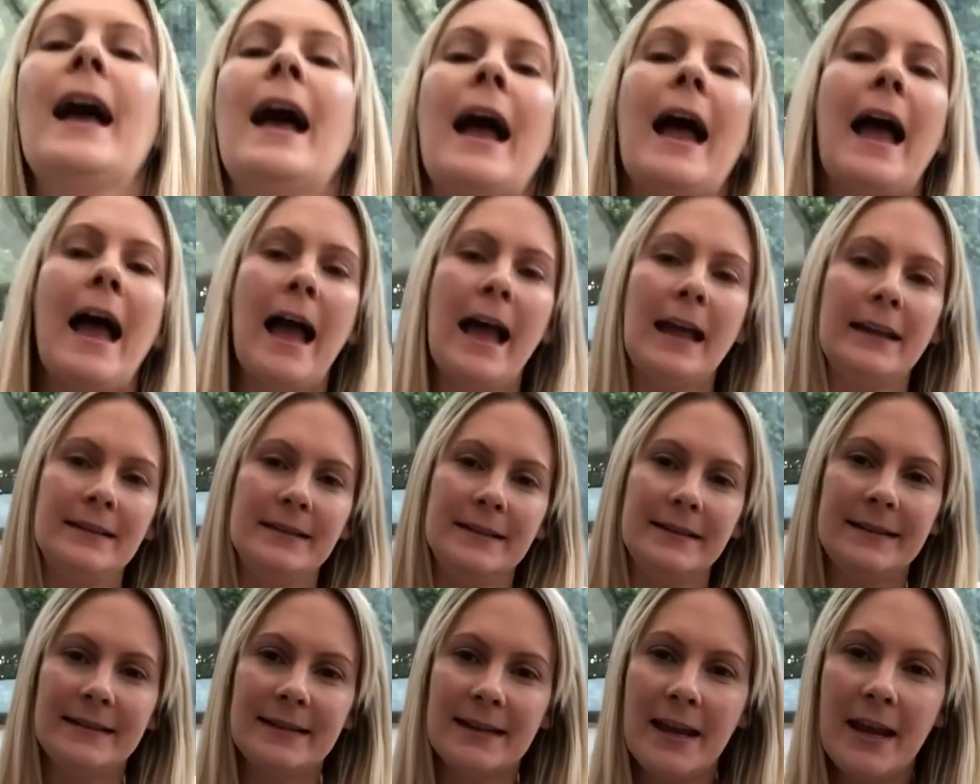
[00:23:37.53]

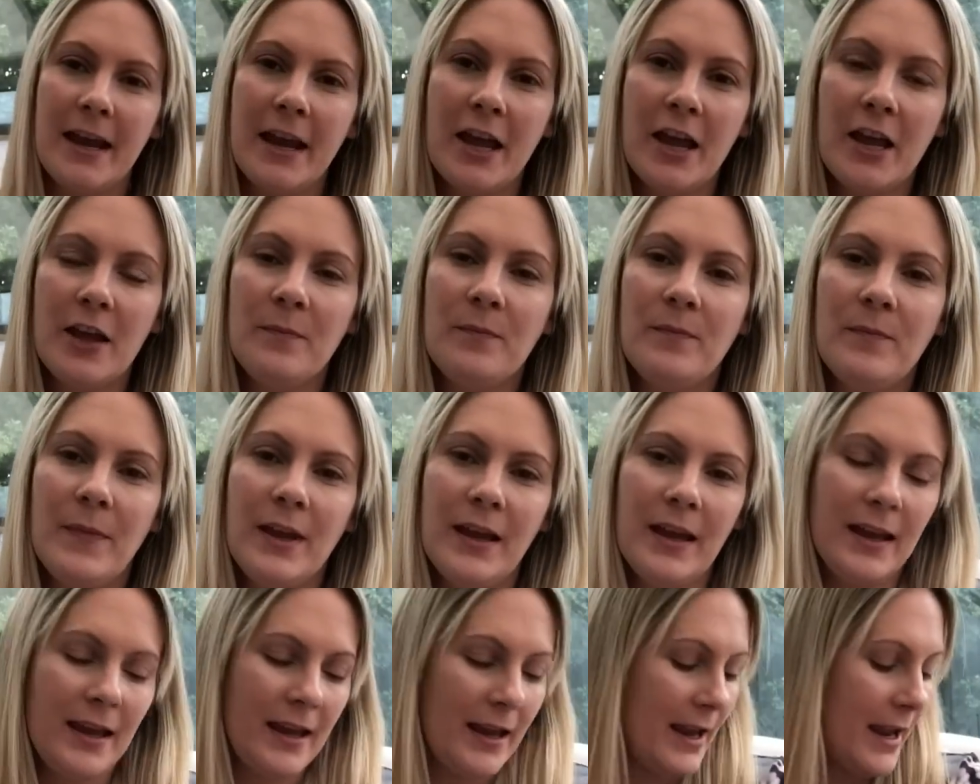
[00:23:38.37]
and
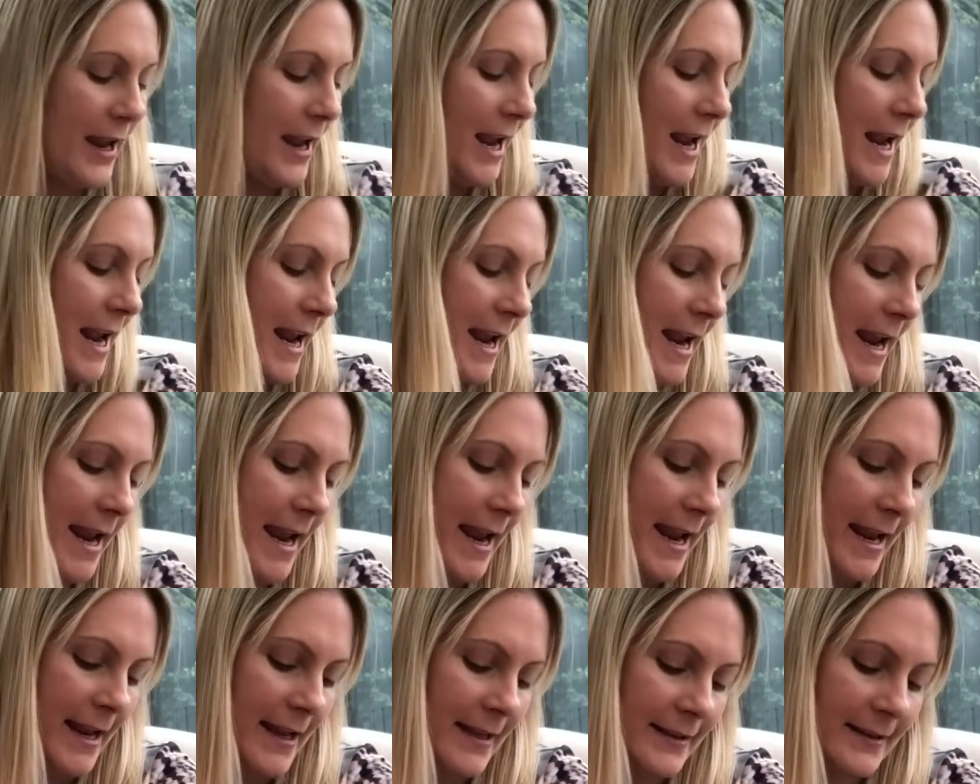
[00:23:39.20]

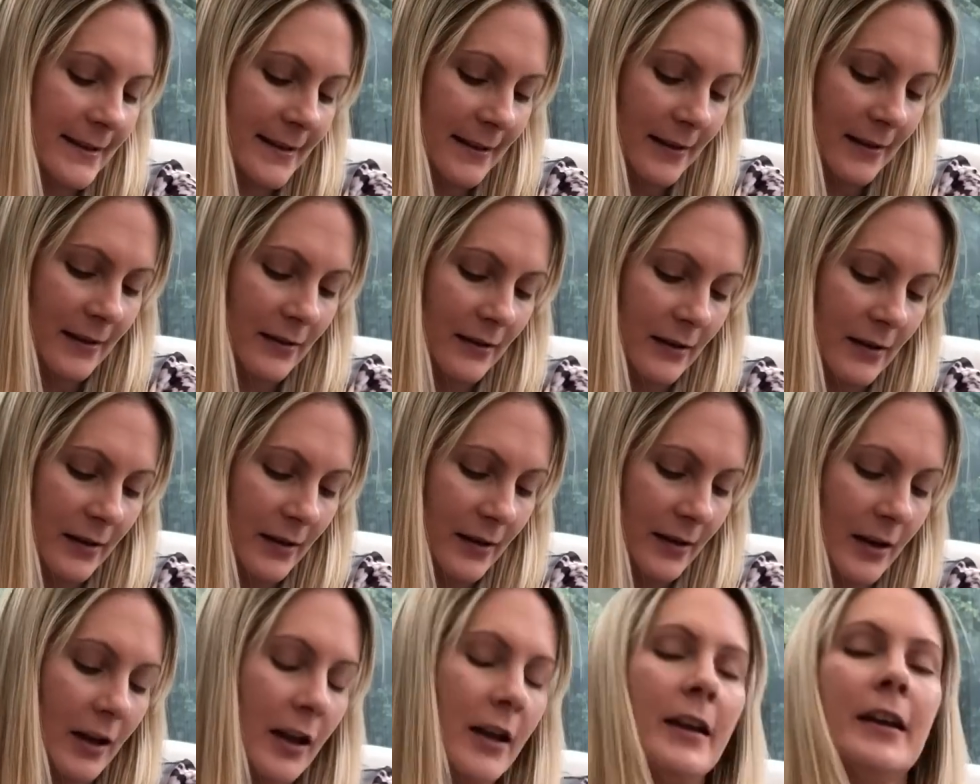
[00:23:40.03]
it's
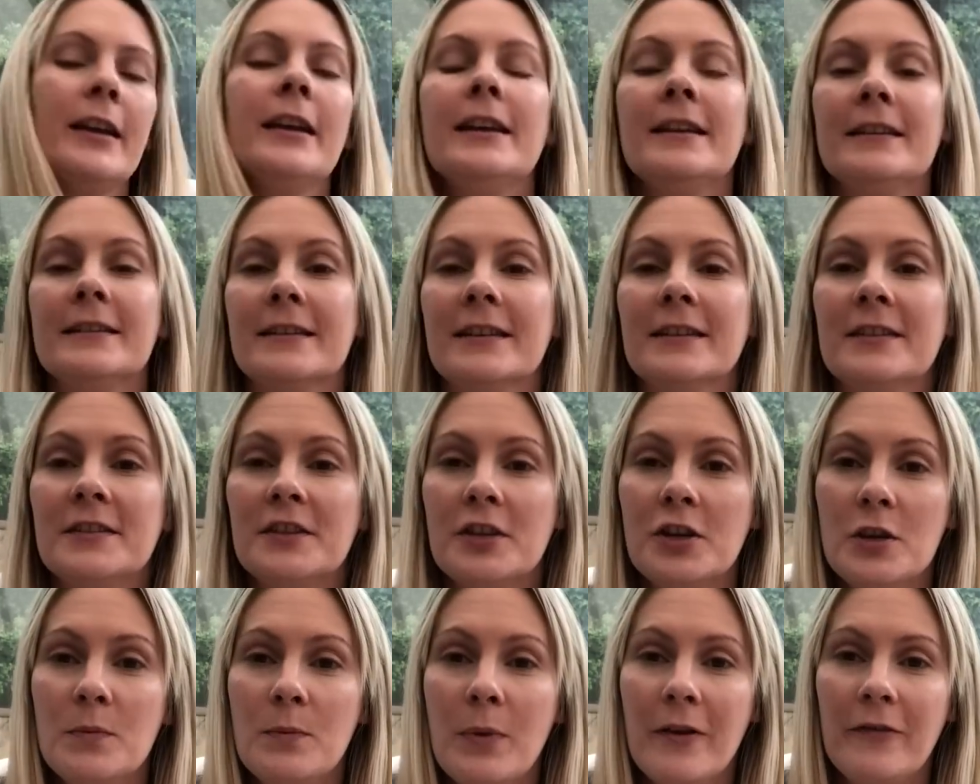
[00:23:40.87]
a
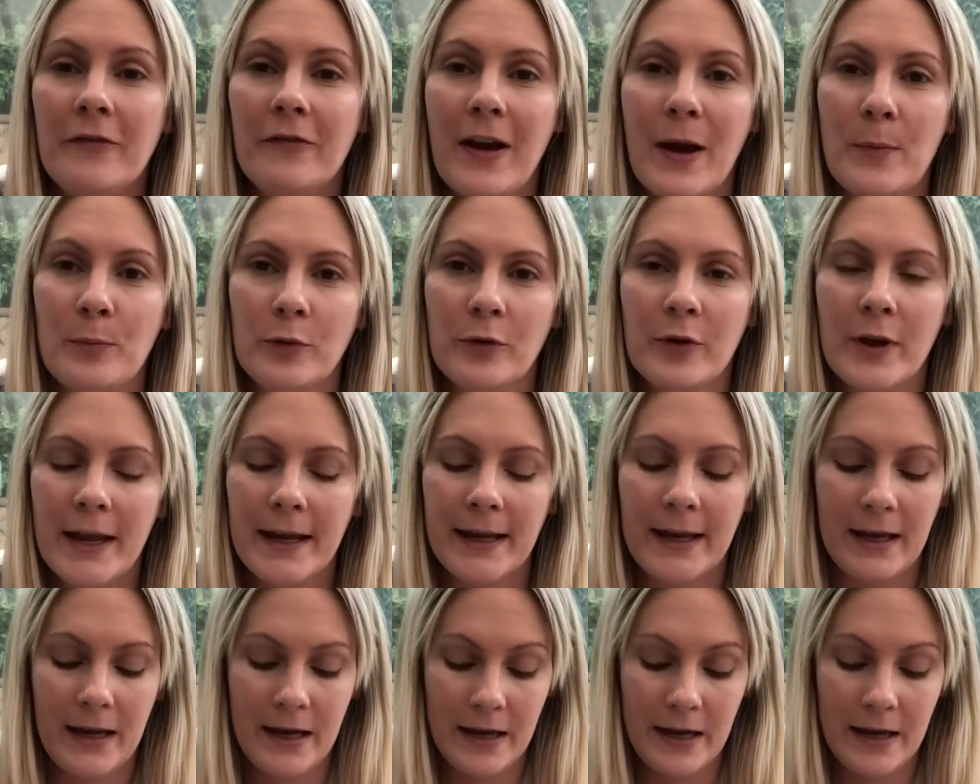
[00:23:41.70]
super fabric.